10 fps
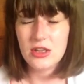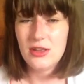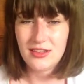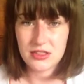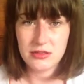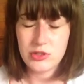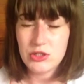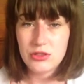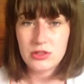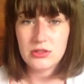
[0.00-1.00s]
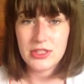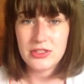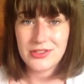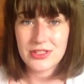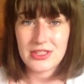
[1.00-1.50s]
lots of
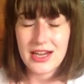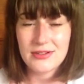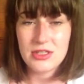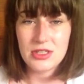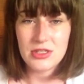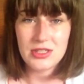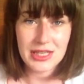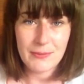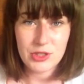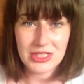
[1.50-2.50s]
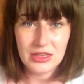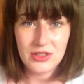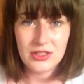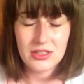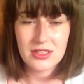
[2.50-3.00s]
tutorials on how to do celebrity
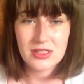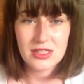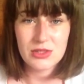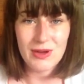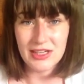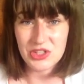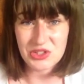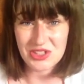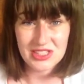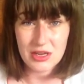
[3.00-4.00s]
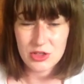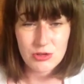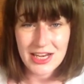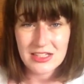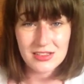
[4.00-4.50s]
looks as well as just
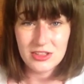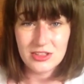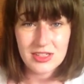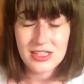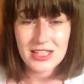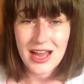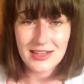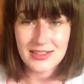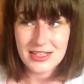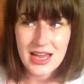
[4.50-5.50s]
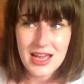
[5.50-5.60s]
trend looks, and